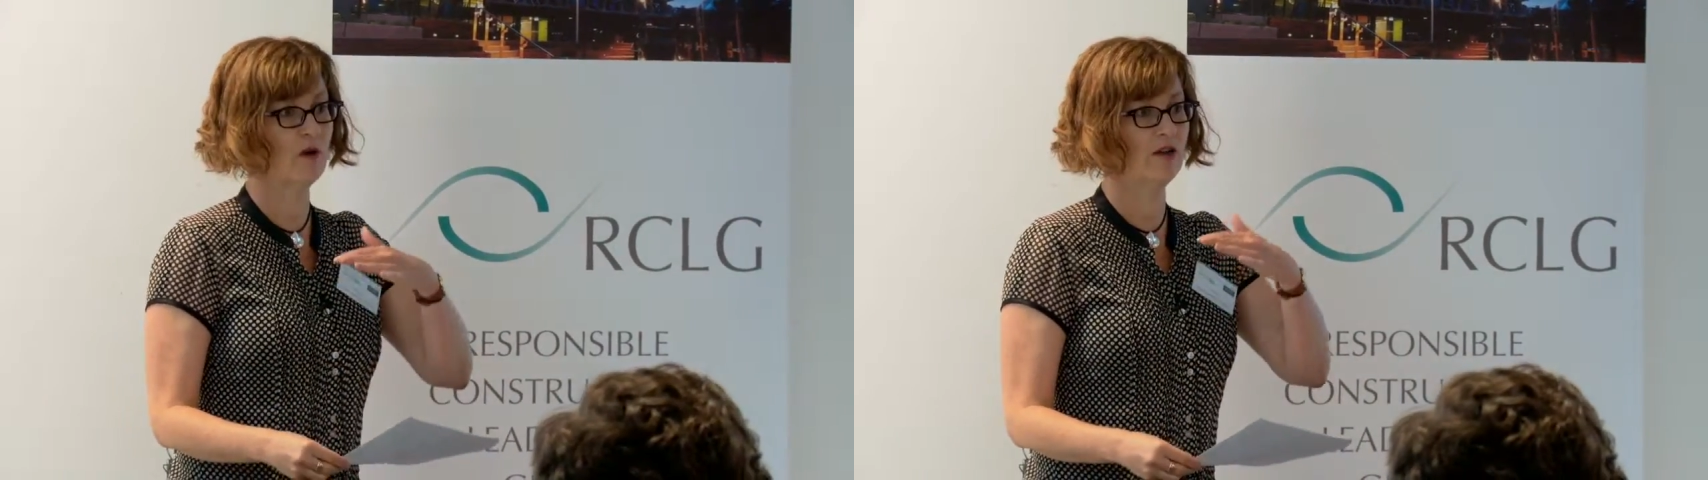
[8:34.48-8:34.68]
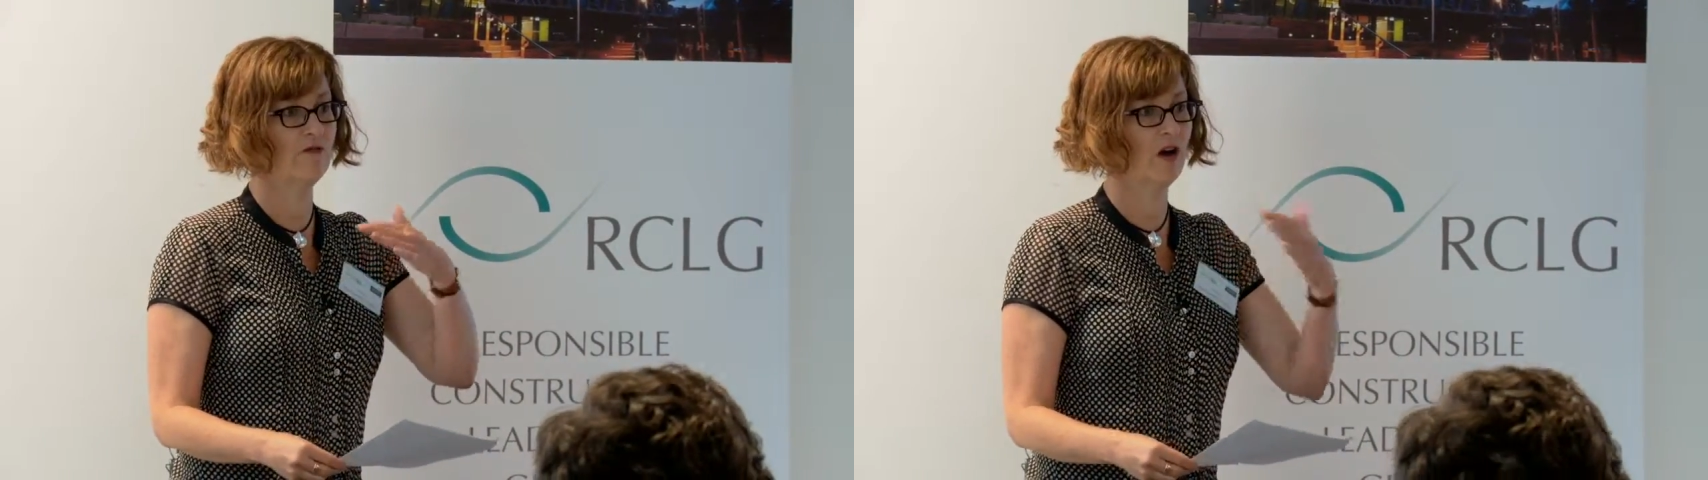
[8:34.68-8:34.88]

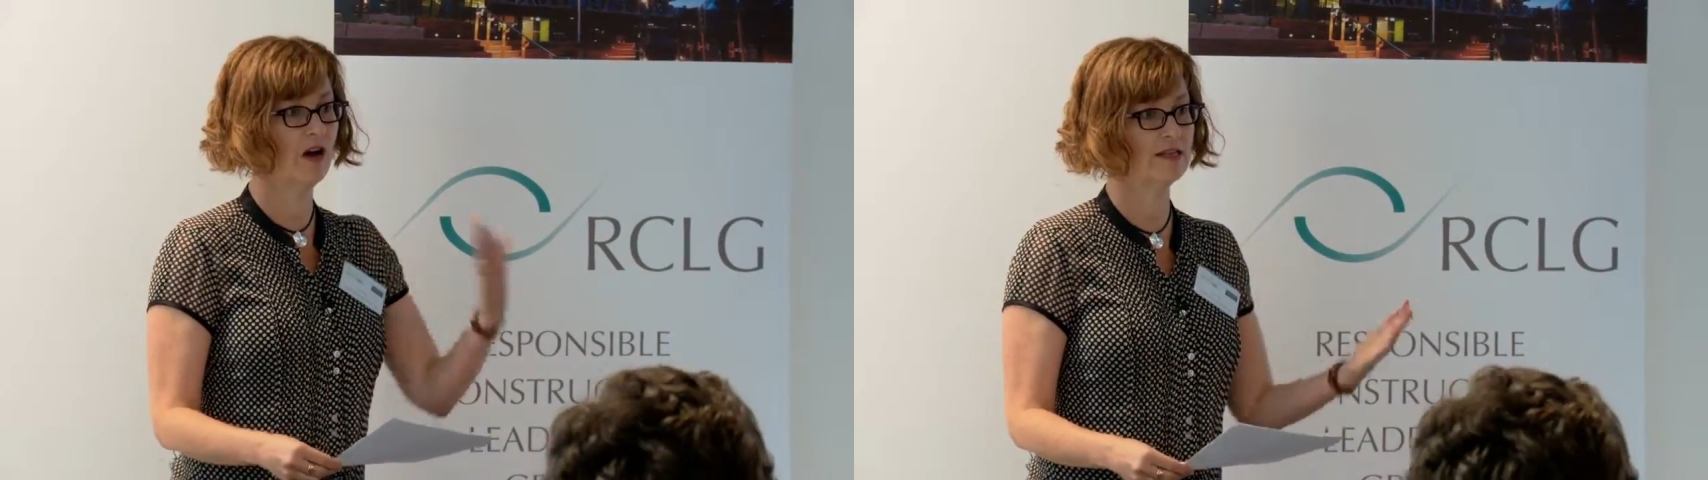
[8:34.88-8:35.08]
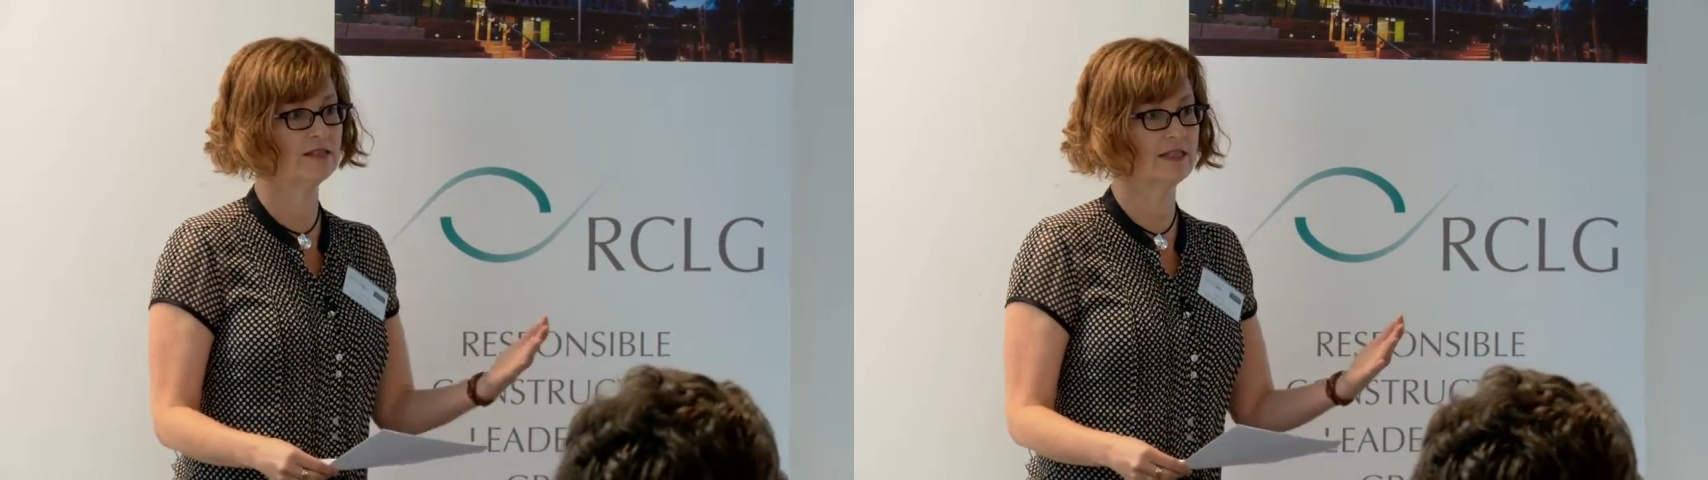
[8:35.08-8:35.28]
my
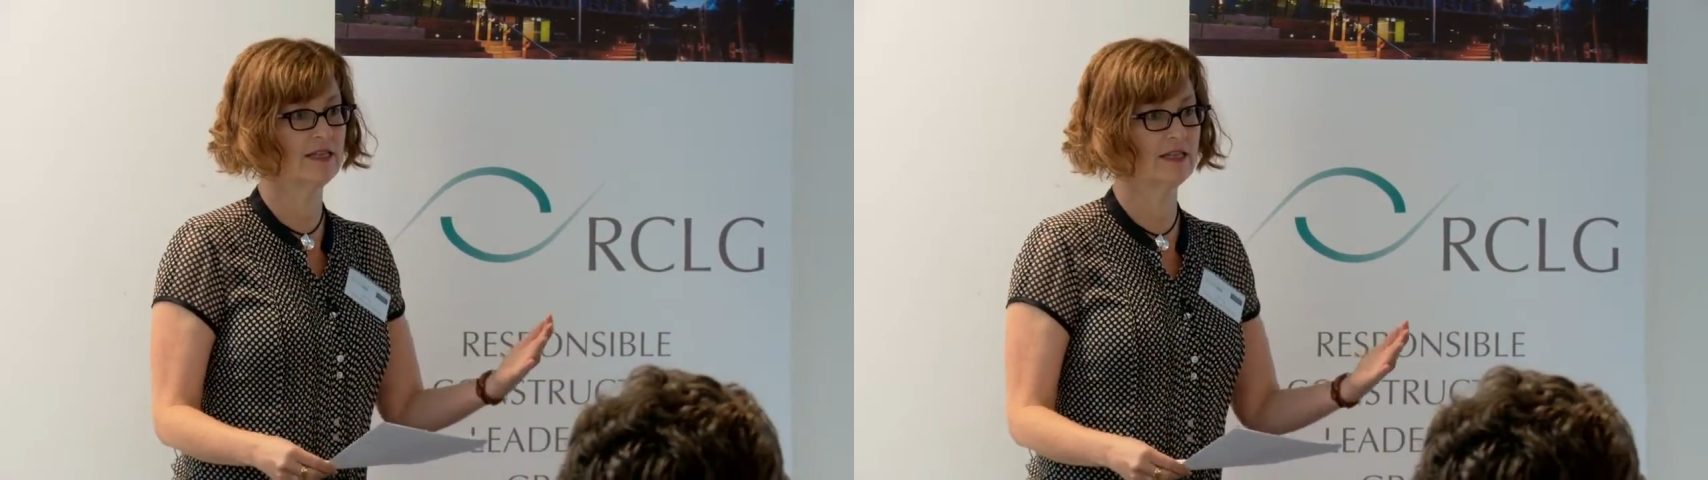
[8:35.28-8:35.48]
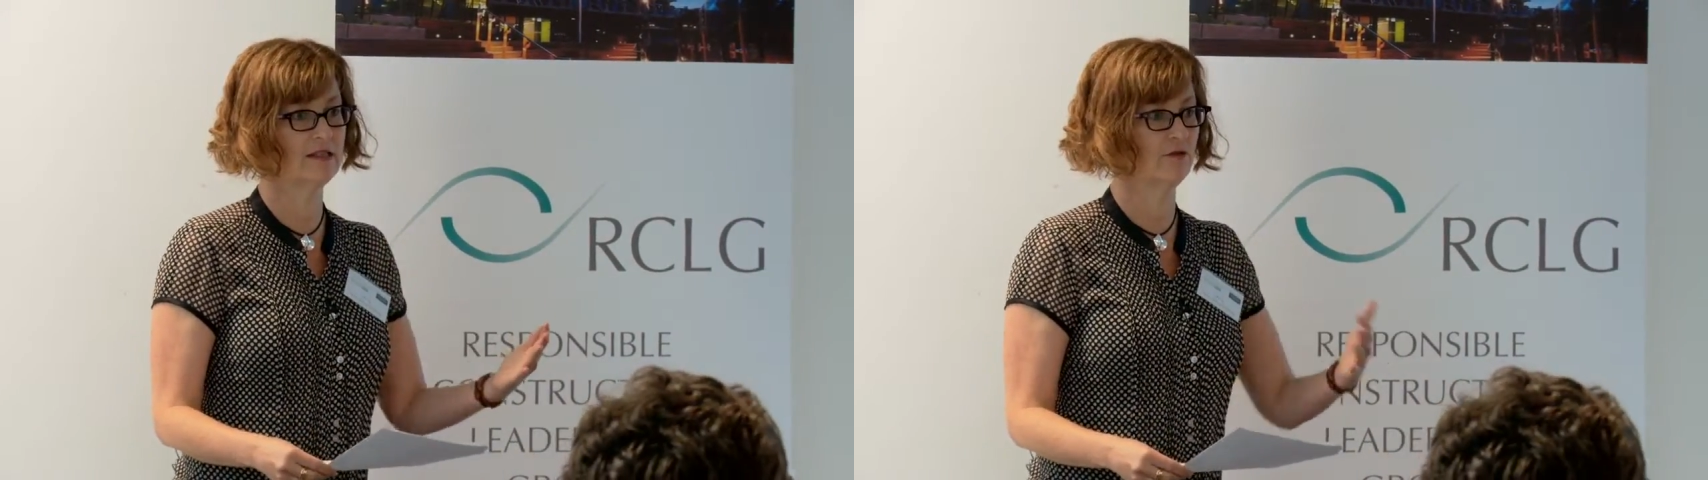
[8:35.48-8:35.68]
advice
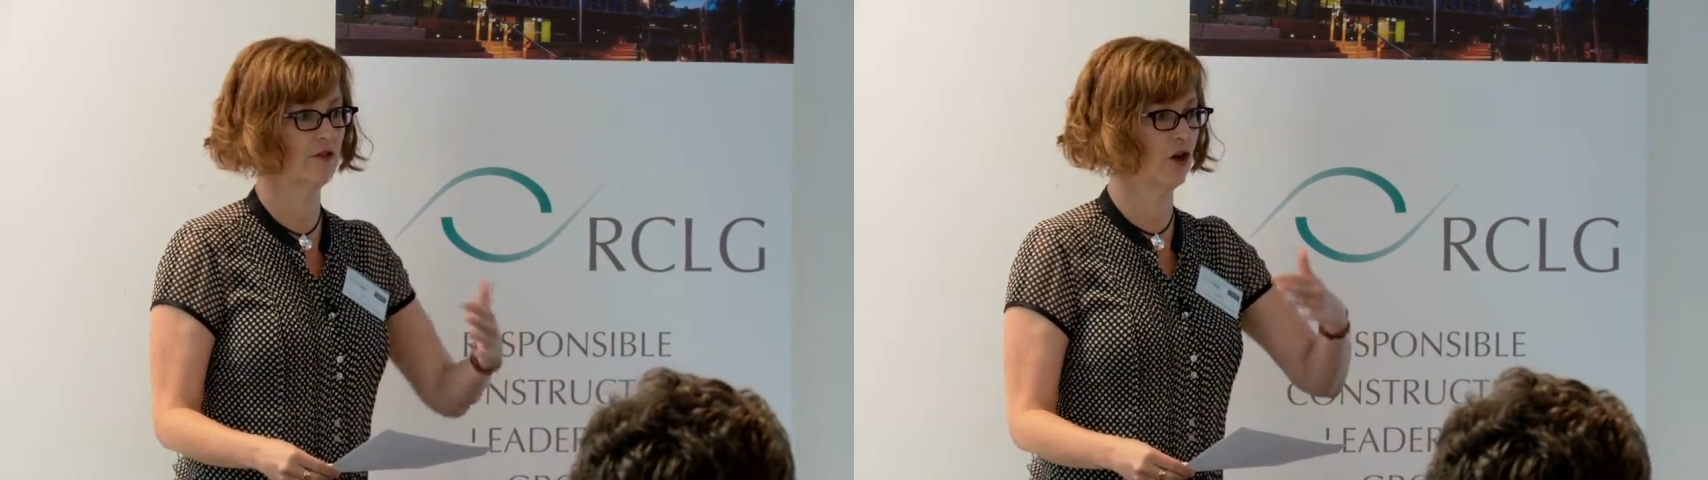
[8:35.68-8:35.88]
is for